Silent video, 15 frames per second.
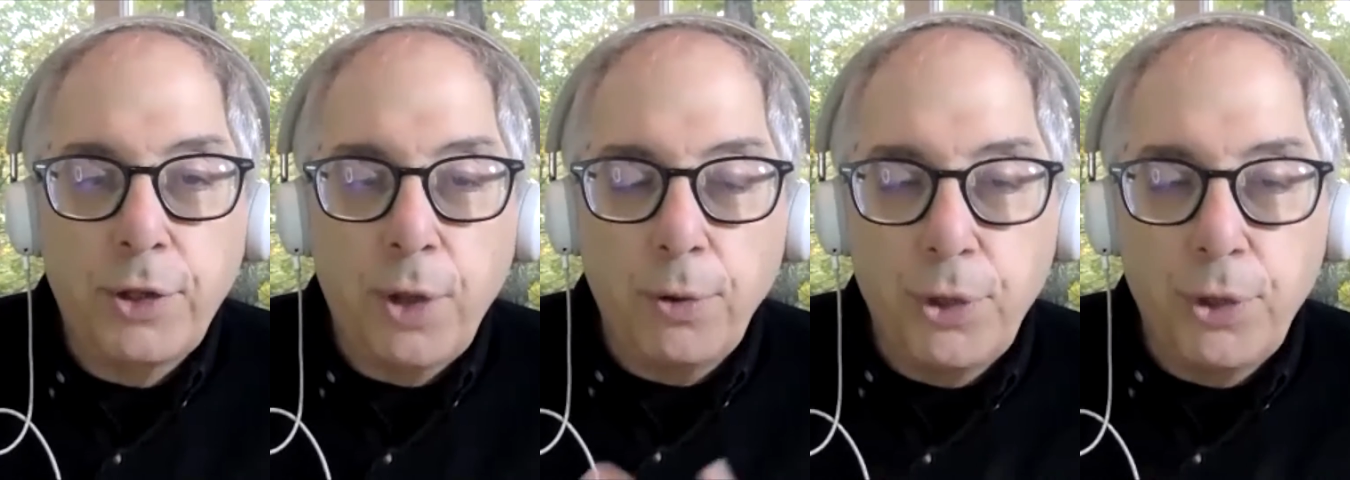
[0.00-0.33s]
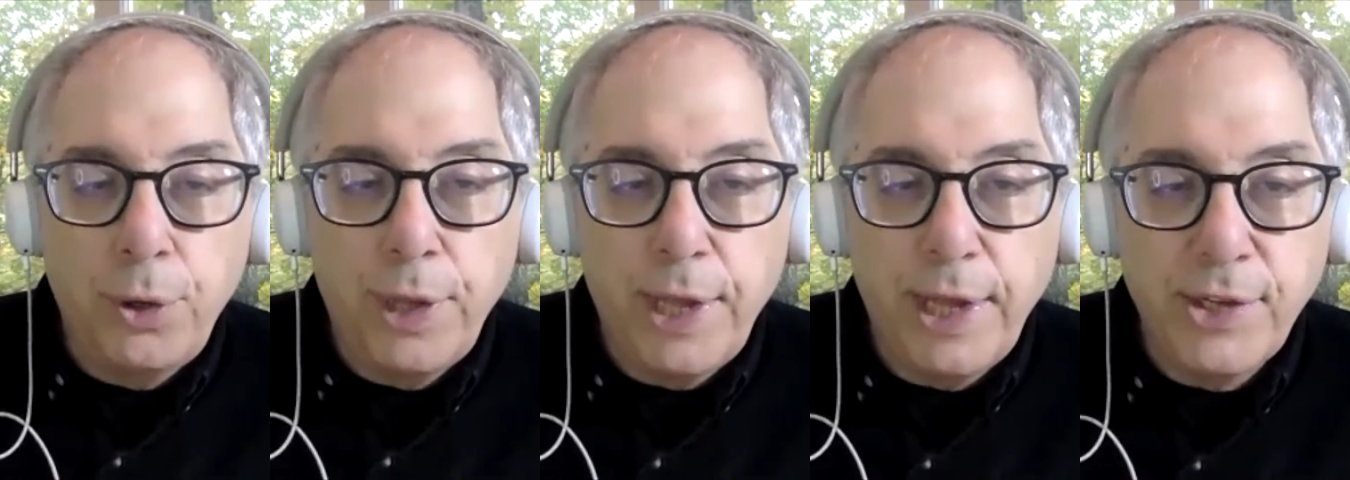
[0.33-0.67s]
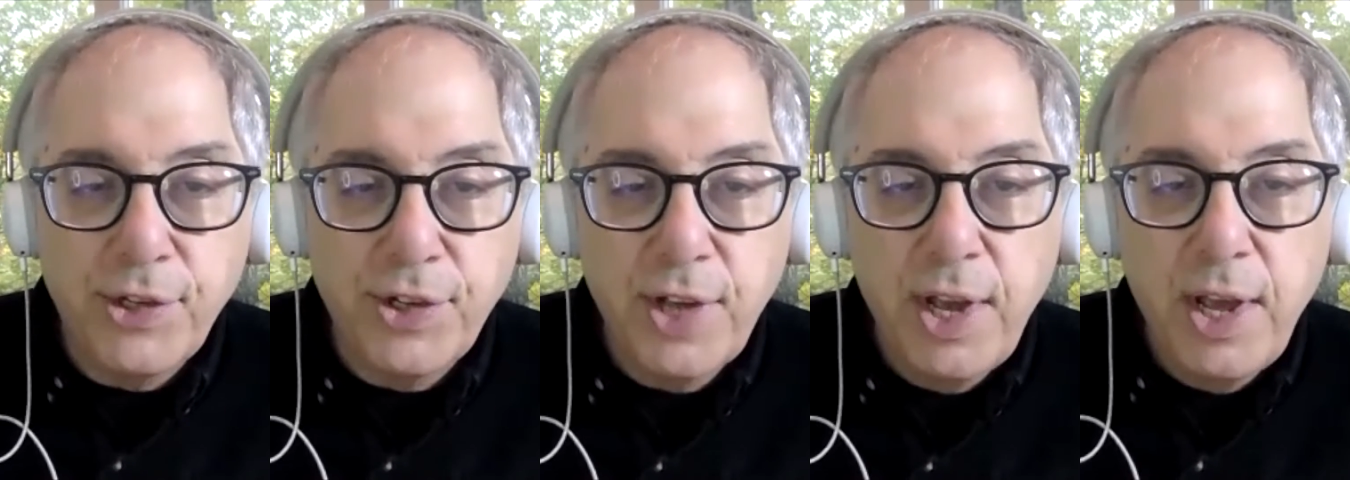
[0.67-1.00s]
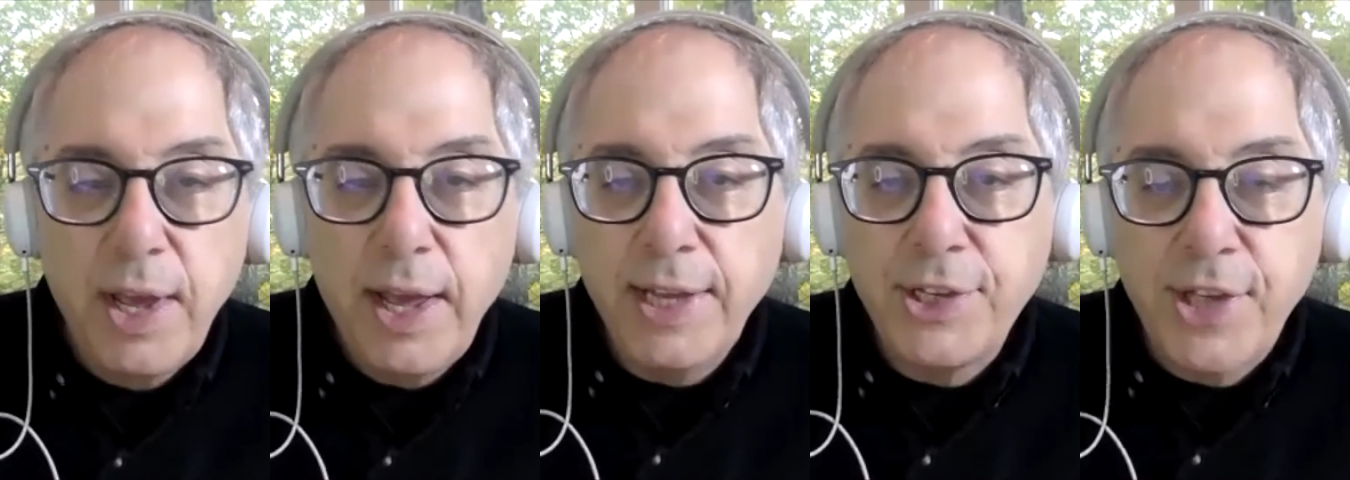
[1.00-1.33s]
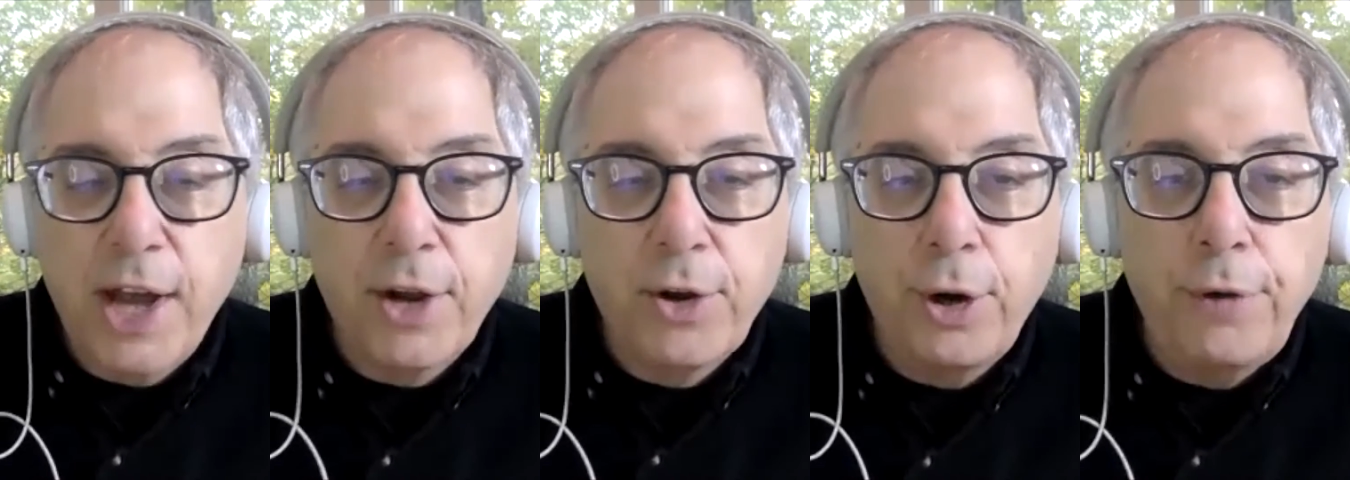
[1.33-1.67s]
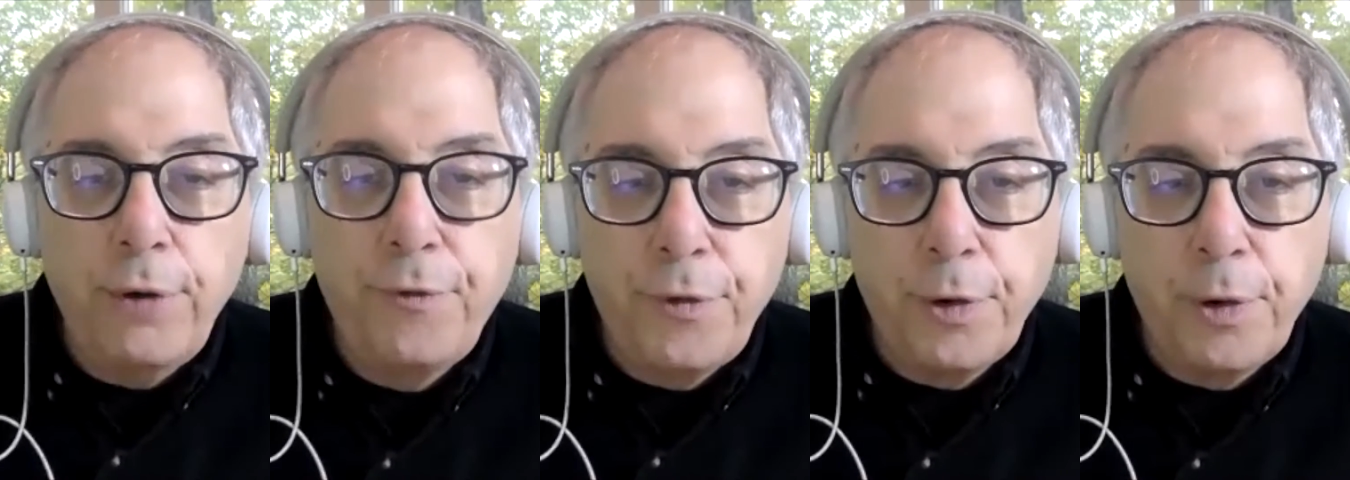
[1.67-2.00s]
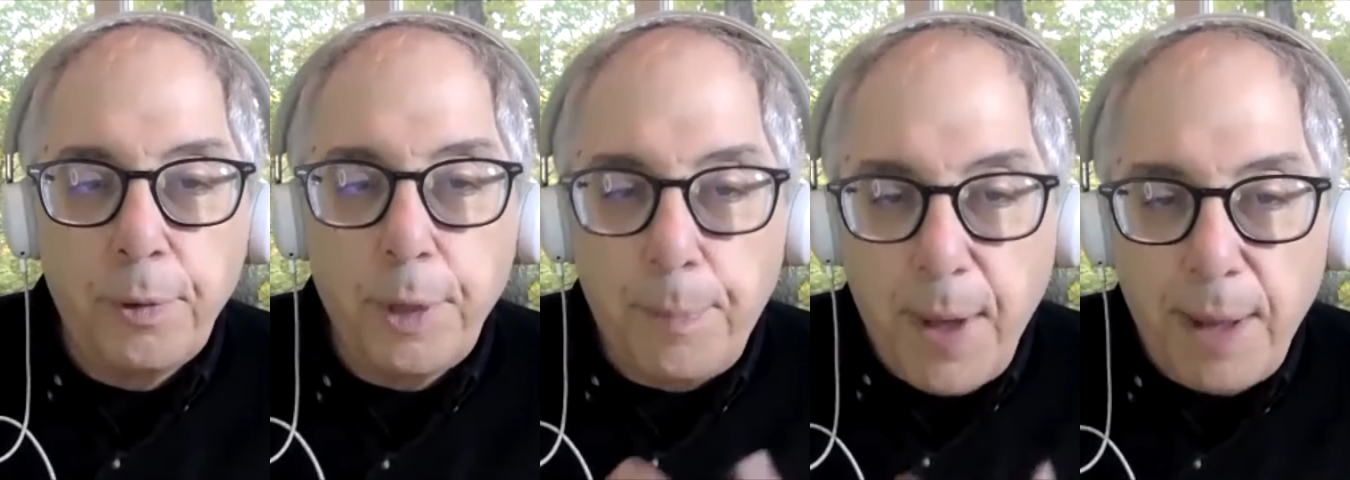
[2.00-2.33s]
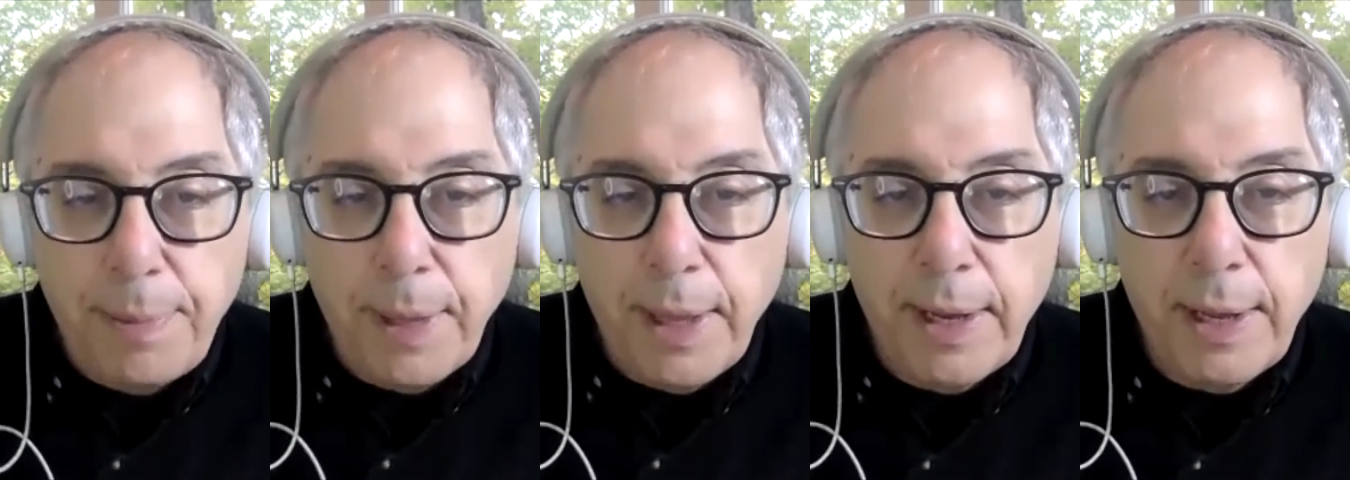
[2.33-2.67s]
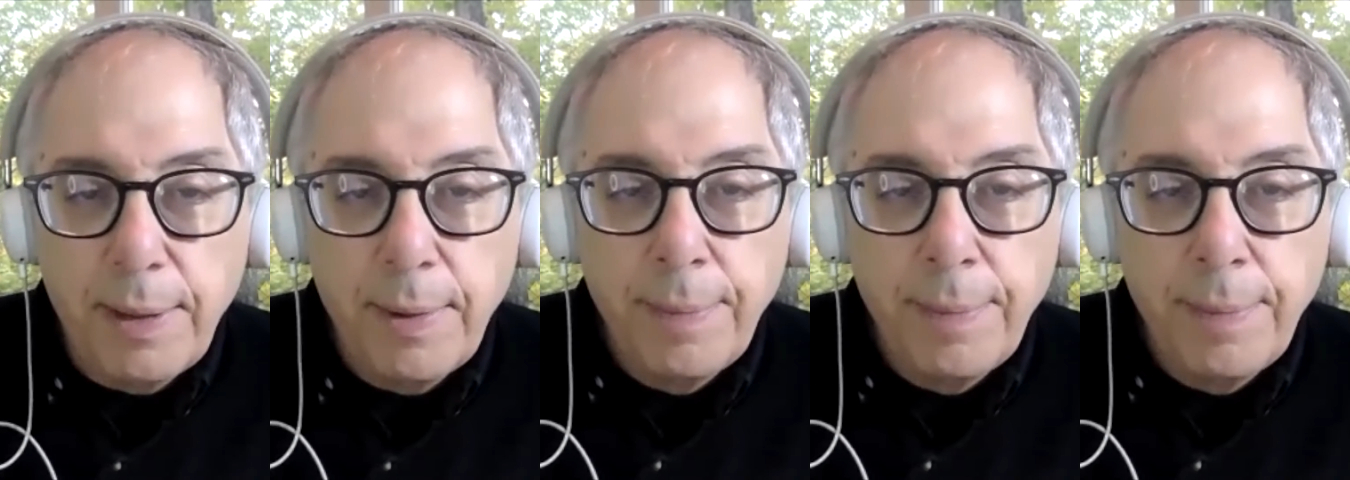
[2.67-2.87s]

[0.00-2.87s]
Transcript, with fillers: don't do this, it's not good for the public,